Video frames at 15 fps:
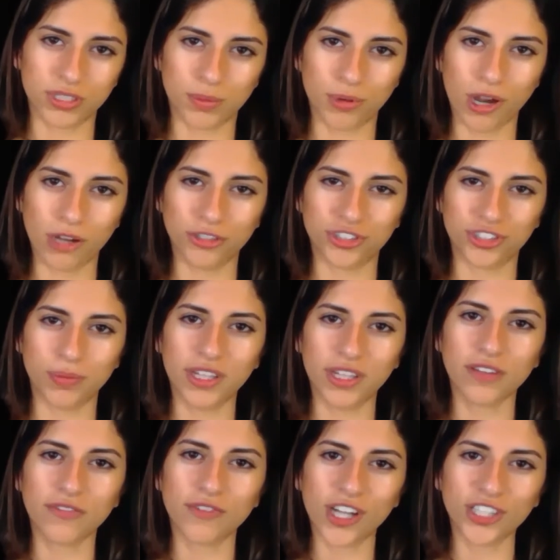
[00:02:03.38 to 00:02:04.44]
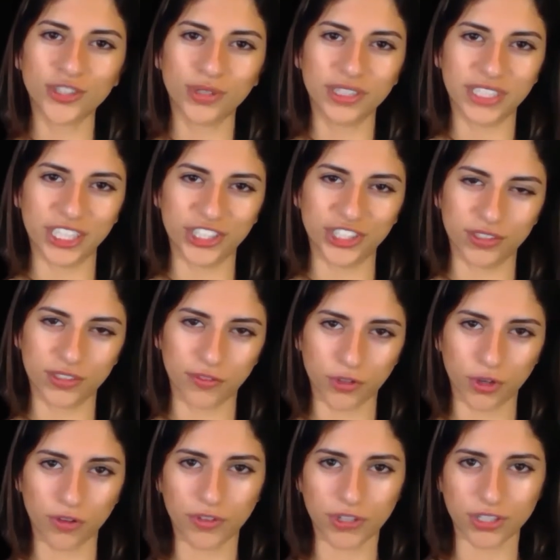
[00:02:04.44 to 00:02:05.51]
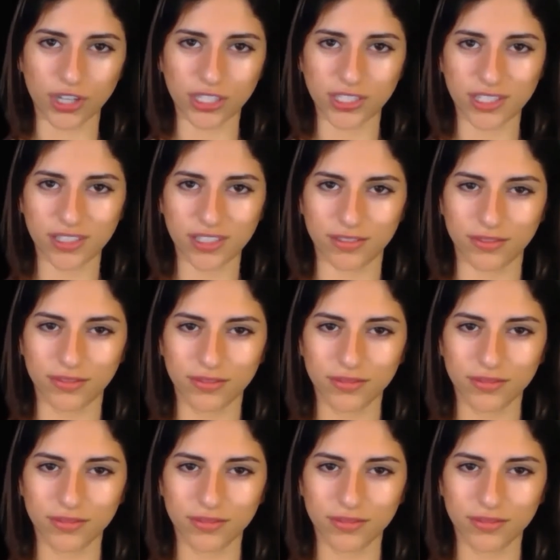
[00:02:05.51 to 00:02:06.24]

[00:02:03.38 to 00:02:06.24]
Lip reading: approach to building virtual tissues of COVID-19.